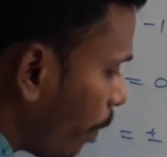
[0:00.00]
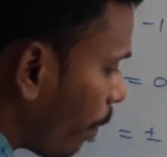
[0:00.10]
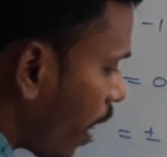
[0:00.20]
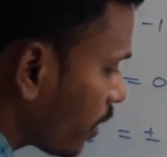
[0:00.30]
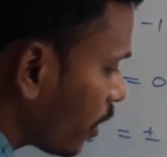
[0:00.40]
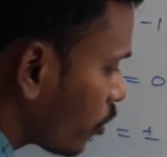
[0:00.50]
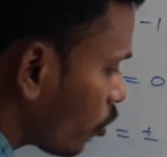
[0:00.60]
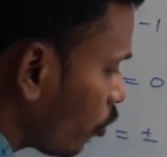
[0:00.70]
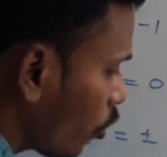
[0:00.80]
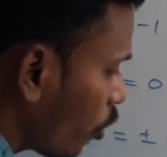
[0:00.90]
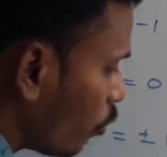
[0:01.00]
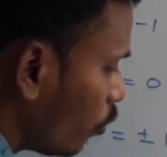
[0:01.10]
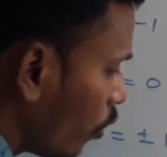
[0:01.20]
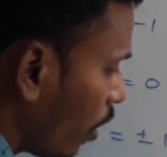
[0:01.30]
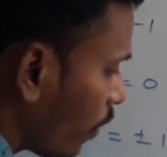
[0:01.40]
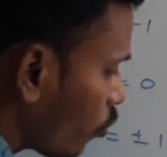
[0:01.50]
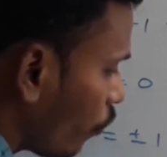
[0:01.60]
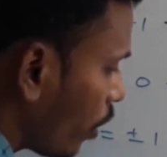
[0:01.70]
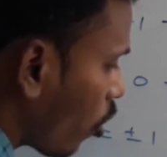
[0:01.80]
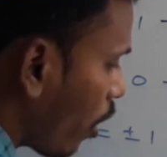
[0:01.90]
passes through Q, so
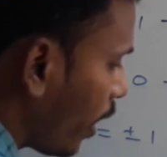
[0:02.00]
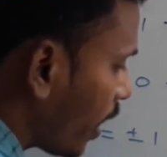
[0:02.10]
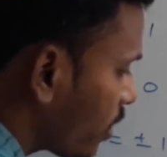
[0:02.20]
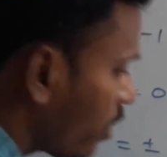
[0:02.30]
we call it as